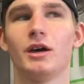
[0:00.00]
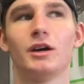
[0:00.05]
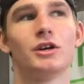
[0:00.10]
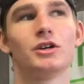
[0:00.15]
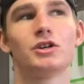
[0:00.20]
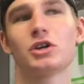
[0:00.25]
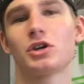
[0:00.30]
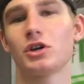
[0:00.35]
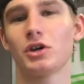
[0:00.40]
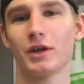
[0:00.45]

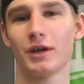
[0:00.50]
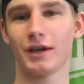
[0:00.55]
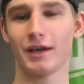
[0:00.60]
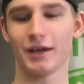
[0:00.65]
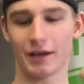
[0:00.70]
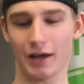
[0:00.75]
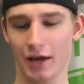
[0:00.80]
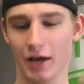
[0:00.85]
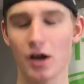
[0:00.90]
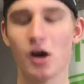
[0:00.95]
she couldn't
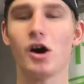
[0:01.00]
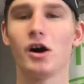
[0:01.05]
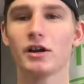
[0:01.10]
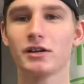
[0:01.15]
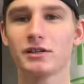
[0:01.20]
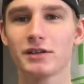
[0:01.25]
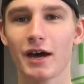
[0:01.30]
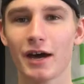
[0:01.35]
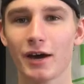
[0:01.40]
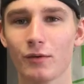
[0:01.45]
get in
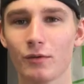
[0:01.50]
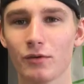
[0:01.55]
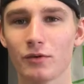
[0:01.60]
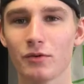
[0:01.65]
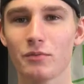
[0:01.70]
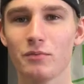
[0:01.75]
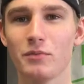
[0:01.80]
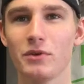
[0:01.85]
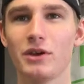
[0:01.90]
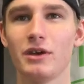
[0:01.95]
contact
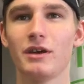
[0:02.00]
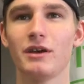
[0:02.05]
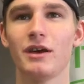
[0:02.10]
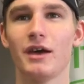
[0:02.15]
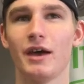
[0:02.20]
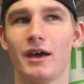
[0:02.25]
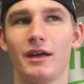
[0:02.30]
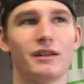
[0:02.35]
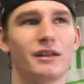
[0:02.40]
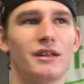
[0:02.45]
with me,
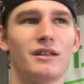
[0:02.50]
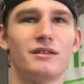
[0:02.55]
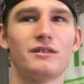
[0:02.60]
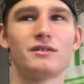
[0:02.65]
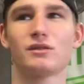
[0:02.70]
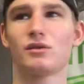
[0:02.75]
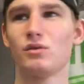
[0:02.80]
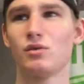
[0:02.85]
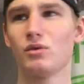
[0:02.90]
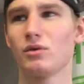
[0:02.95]
and then
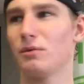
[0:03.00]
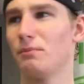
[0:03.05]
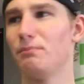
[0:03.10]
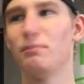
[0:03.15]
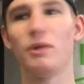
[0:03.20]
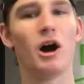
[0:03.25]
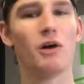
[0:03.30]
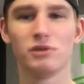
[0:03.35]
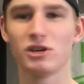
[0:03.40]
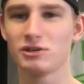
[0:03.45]
it's cool to
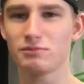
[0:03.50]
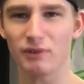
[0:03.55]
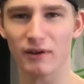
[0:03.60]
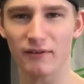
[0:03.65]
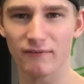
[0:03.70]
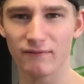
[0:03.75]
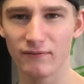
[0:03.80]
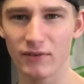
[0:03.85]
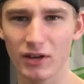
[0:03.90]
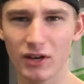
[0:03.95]
publish my
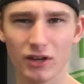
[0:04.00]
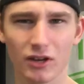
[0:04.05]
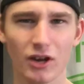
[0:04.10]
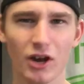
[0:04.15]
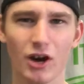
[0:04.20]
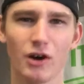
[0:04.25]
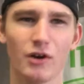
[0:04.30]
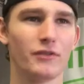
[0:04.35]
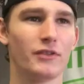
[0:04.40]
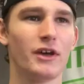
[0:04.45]

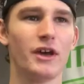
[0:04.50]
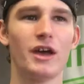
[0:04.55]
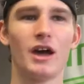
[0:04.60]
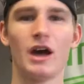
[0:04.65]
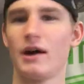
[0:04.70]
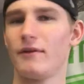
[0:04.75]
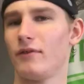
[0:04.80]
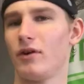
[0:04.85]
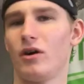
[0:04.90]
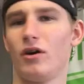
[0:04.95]
video, and they
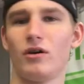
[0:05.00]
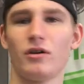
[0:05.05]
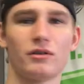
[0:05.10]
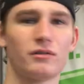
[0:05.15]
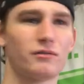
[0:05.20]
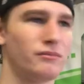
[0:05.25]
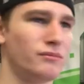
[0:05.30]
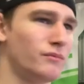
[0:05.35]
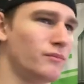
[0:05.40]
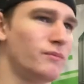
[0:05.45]
have all
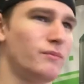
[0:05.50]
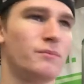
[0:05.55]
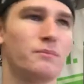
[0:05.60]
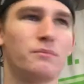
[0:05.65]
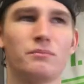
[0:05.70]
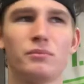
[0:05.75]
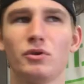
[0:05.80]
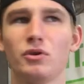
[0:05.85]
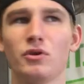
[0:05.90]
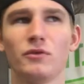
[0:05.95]

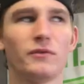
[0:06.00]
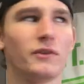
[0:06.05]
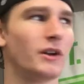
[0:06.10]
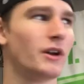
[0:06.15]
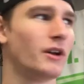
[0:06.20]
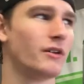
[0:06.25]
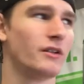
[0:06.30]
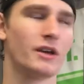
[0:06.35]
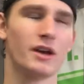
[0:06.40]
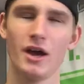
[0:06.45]
proof and
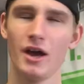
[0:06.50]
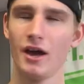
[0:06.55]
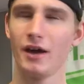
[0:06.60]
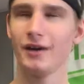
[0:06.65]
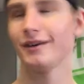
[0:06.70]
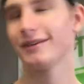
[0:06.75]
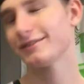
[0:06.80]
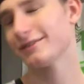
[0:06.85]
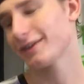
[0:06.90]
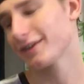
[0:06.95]
all that.
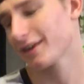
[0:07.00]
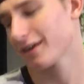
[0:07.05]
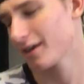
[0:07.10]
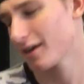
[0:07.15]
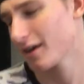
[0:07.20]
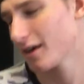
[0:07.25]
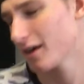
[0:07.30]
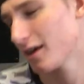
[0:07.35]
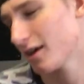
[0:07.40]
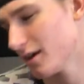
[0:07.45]
I was like,
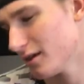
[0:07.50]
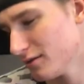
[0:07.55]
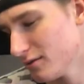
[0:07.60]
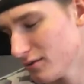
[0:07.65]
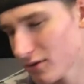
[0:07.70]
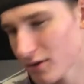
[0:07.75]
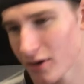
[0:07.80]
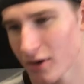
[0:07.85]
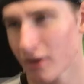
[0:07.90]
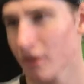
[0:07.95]

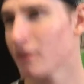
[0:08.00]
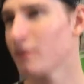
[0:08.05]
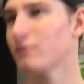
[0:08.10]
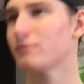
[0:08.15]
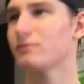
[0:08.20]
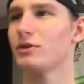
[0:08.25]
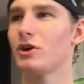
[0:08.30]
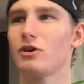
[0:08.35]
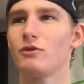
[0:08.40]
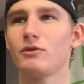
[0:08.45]
no,
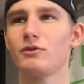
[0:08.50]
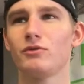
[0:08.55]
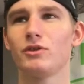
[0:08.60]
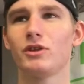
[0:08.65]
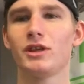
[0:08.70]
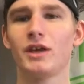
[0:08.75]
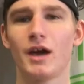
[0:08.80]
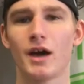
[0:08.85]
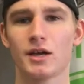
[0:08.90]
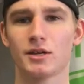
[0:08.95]
no one
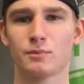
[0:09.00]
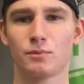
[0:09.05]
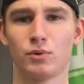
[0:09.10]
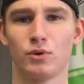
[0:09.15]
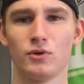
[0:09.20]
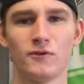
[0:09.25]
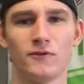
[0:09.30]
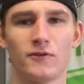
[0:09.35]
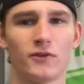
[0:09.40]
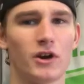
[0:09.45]
really has
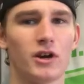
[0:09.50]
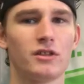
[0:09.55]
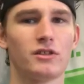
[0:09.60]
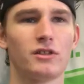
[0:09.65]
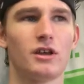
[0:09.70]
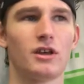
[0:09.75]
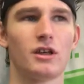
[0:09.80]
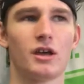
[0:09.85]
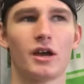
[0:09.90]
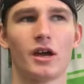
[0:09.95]
proof for
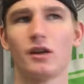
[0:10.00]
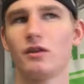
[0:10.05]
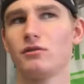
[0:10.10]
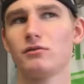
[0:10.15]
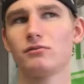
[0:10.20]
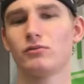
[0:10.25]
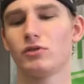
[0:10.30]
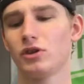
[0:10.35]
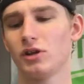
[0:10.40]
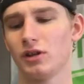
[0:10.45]
anything. Like I
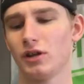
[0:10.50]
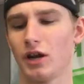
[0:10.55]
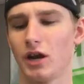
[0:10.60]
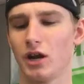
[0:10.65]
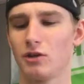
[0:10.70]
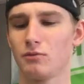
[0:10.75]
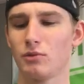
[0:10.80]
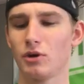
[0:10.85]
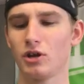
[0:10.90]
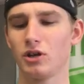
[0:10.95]
don't really let
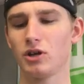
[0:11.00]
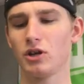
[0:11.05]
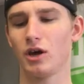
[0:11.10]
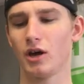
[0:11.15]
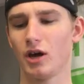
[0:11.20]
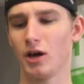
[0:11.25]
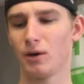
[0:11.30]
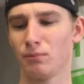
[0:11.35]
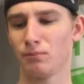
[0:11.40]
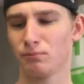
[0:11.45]
anybody,
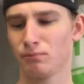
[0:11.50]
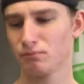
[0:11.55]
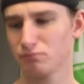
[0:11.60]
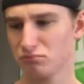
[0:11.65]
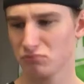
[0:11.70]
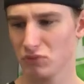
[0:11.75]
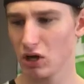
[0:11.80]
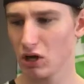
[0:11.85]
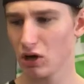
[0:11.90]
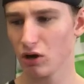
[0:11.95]
uh,
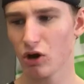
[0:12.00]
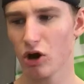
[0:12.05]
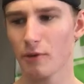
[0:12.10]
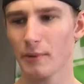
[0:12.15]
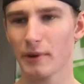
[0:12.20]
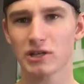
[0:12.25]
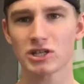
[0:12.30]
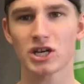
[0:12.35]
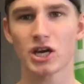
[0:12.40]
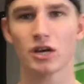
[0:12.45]
you know, go on
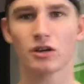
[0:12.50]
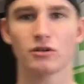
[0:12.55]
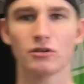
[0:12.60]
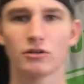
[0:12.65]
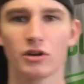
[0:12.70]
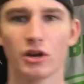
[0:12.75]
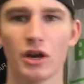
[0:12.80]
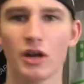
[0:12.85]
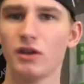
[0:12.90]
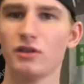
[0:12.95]
my channel
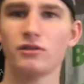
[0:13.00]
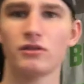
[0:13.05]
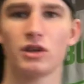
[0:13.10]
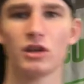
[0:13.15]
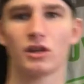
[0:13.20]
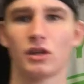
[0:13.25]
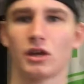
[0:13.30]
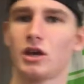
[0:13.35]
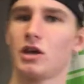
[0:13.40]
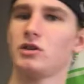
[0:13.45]
or
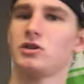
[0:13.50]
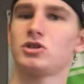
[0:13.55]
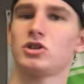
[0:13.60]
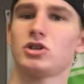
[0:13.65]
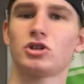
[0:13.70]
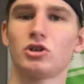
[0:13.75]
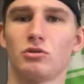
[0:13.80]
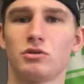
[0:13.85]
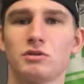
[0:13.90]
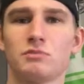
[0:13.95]
anything. Like it's
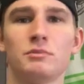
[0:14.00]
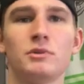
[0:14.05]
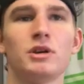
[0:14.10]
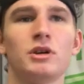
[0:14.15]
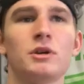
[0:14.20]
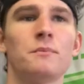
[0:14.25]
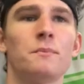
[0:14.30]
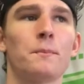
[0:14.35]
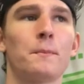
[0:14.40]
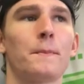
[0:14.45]
just always me.